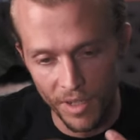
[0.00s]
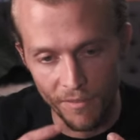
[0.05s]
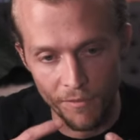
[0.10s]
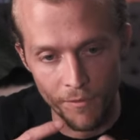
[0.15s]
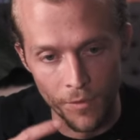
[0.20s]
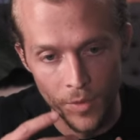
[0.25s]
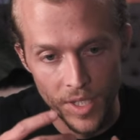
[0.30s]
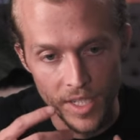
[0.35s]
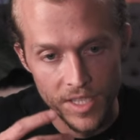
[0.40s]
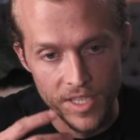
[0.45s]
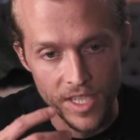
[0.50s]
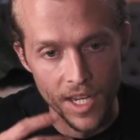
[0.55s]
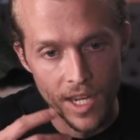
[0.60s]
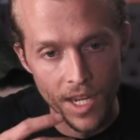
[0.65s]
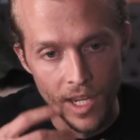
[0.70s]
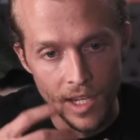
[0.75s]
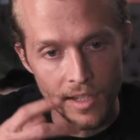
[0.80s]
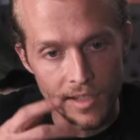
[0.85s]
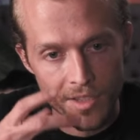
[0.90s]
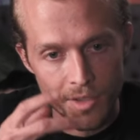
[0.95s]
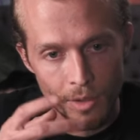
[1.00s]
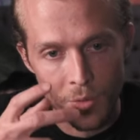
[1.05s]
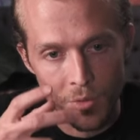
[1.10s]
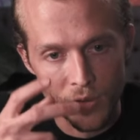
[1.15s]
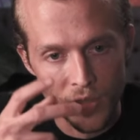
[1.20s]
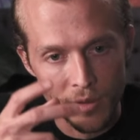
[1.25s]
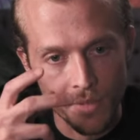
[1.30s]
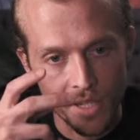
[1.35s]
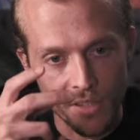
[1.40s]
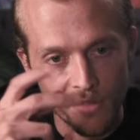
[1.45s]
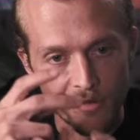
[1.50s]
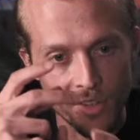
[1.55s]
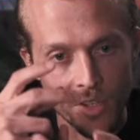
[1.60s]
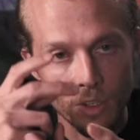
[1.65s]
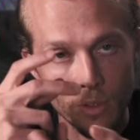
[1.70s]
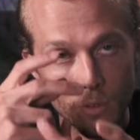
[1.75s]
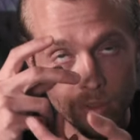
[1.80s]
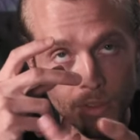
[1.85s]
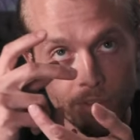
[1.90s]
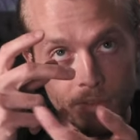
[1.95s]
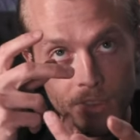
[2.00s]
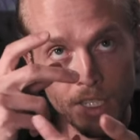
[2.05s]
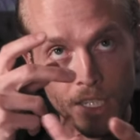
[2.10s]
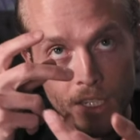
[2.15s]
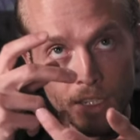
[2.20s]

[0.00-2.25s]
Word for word: my freezing hands holding my phone.